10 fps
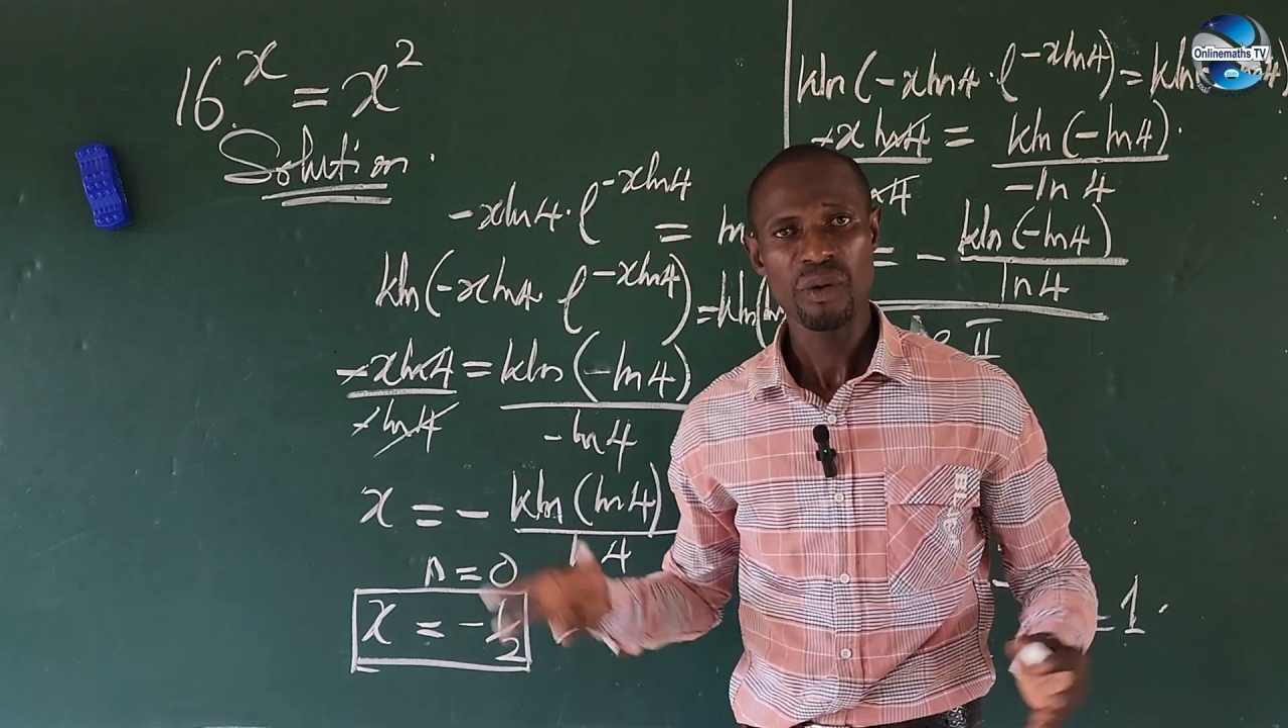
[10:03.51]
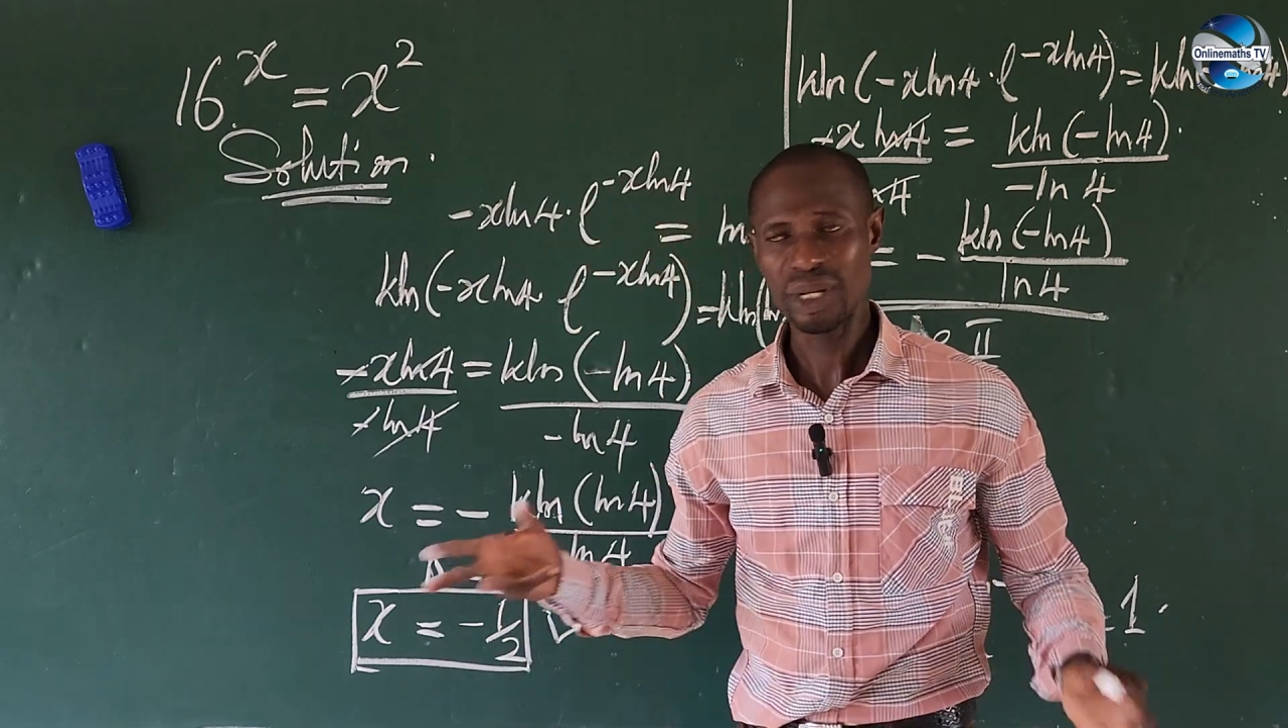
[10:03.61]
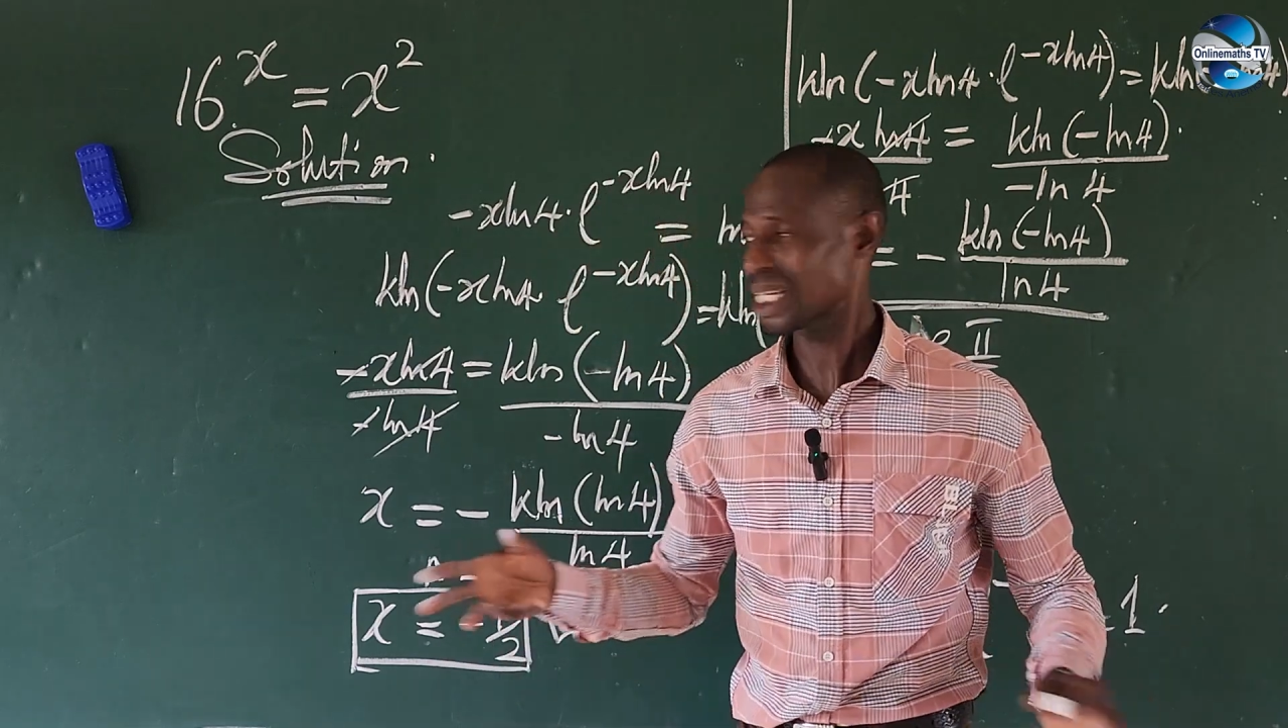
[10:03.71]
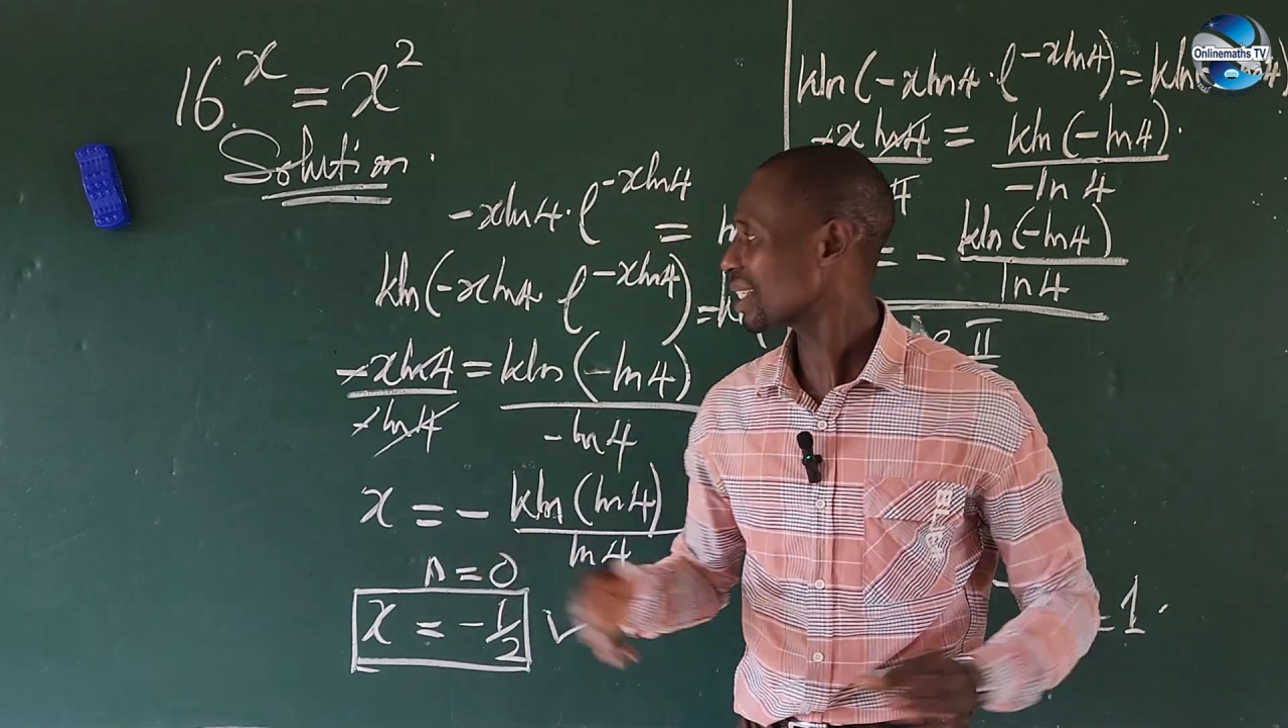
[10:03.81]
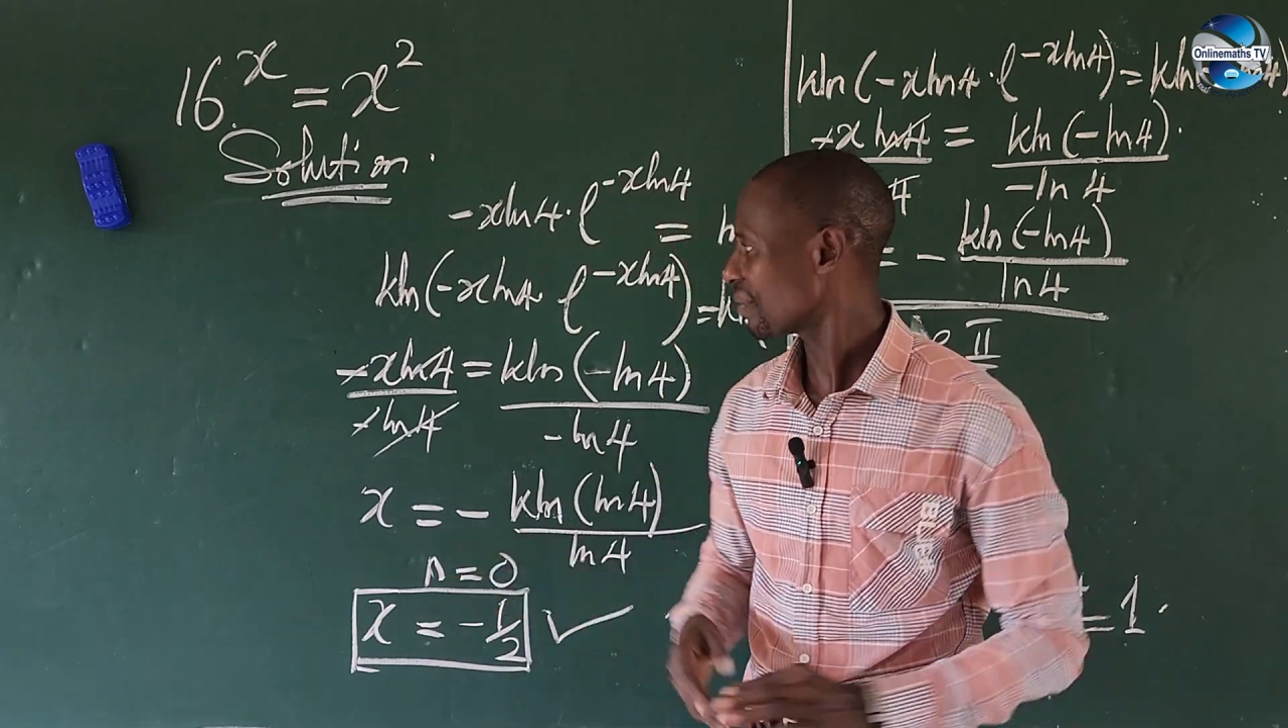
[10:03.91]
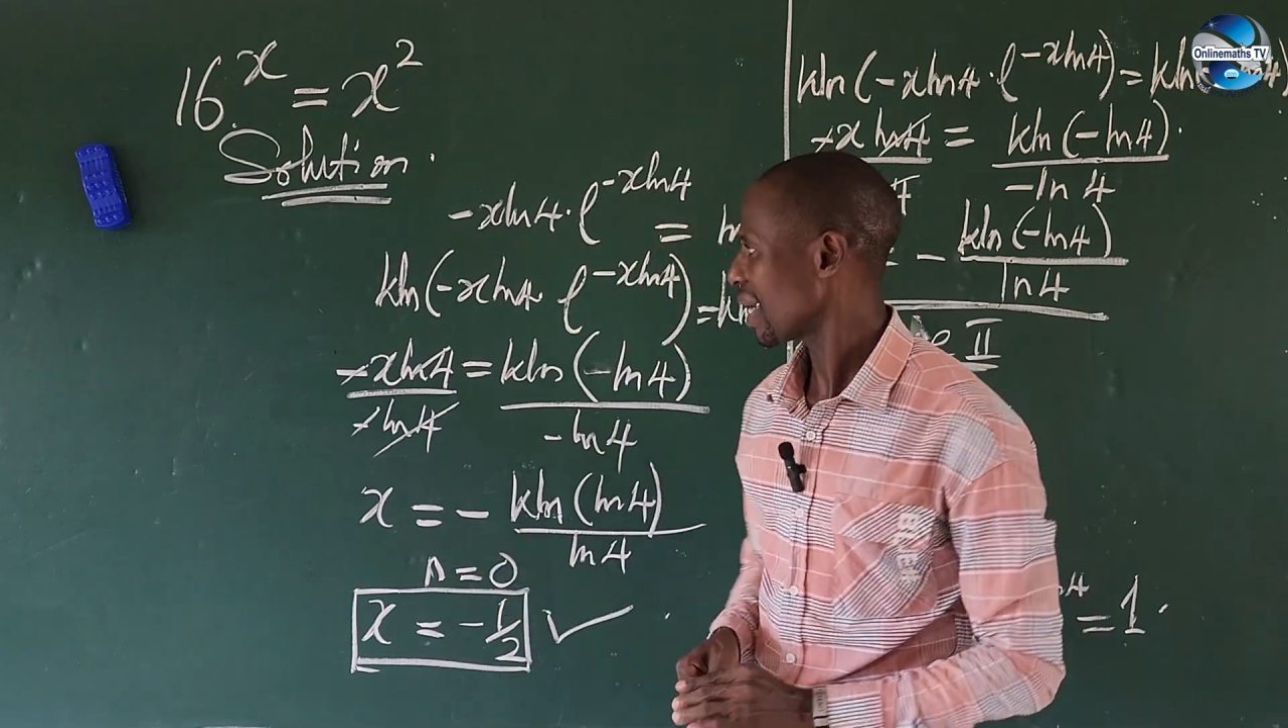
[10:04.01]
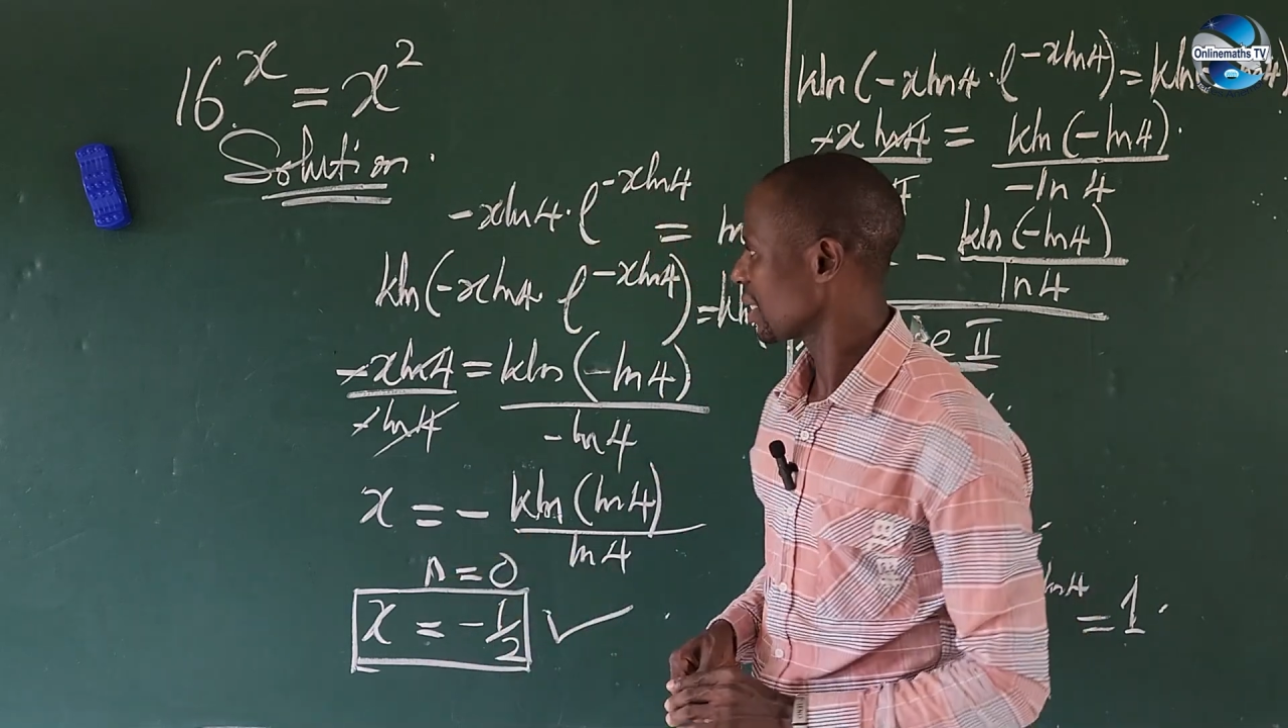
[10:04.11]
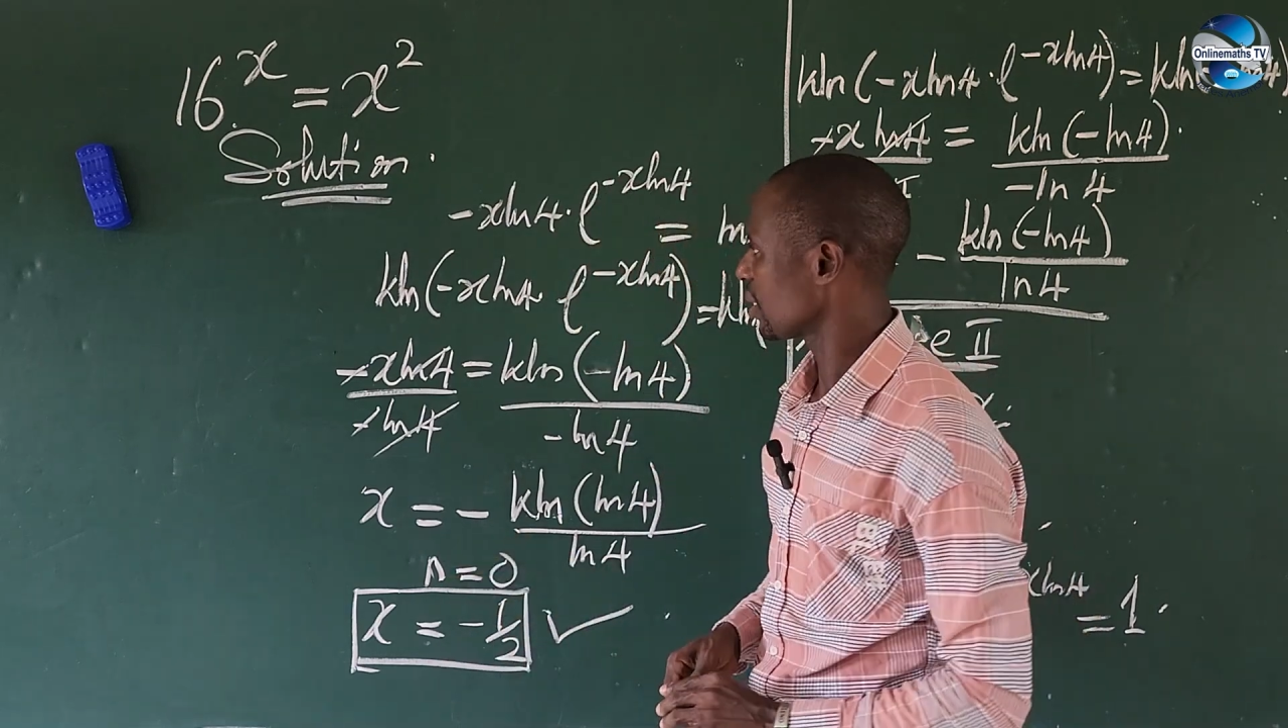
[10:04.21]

we satisfy